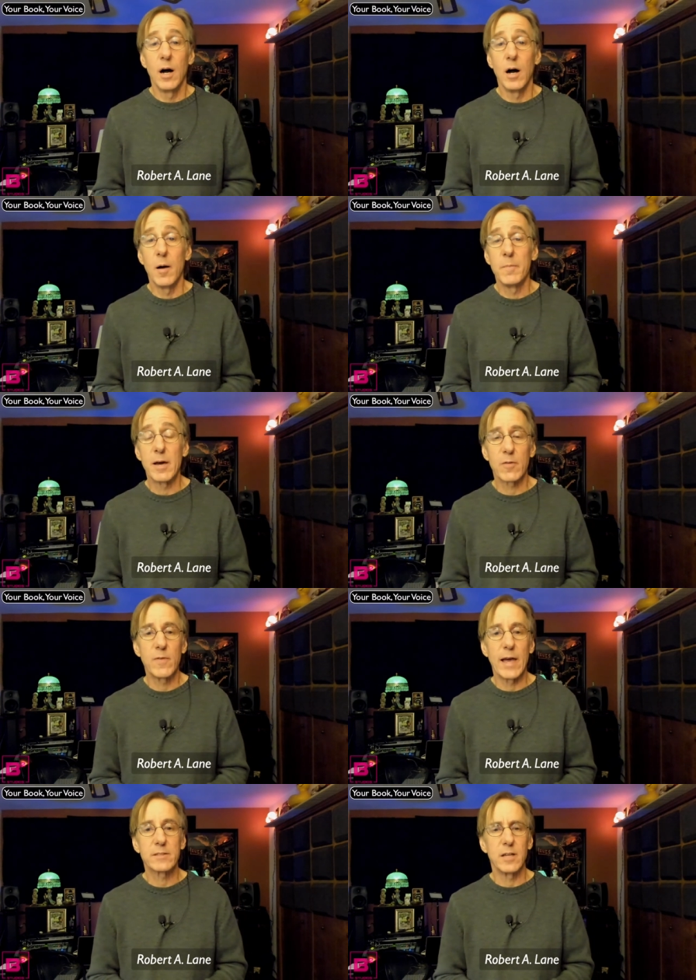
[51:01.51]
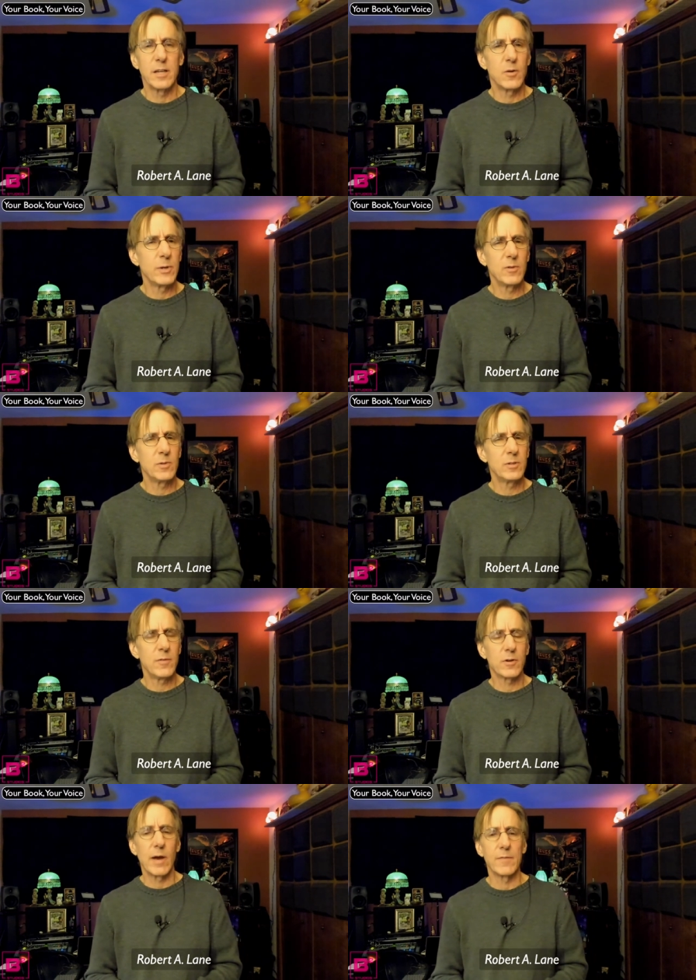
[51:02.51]
Uh, matter of fact, I know we, we do
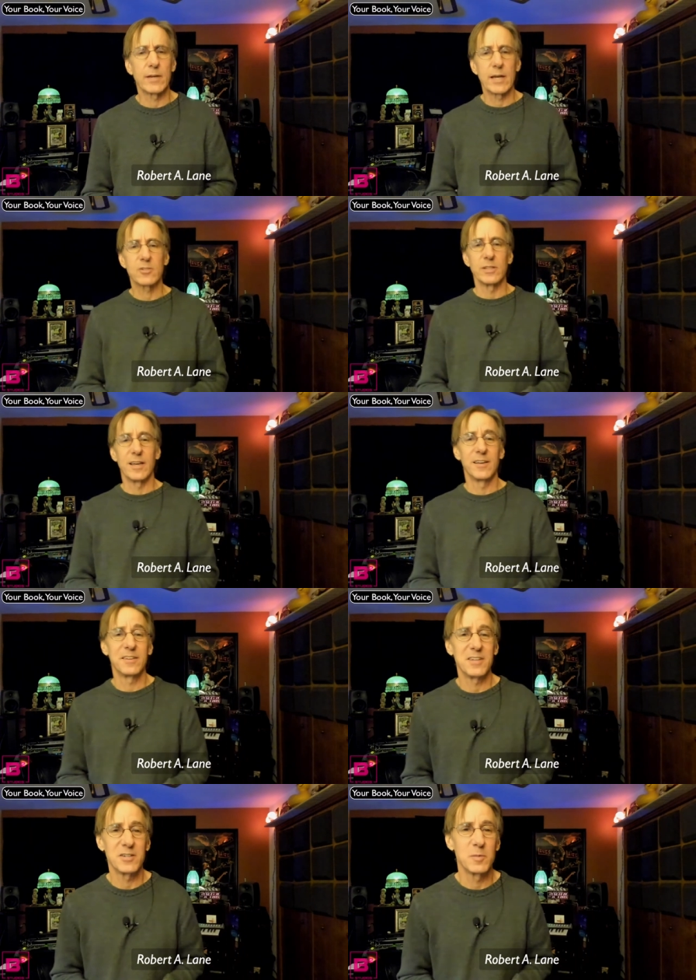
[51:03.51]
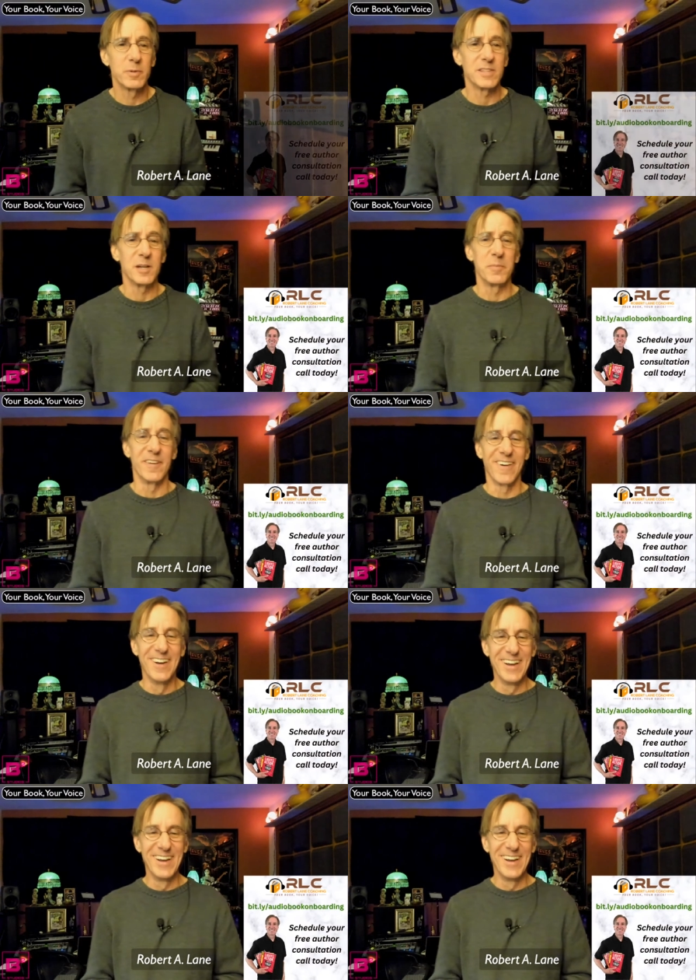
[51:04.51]
have a graphic actually. I, I should put that up there.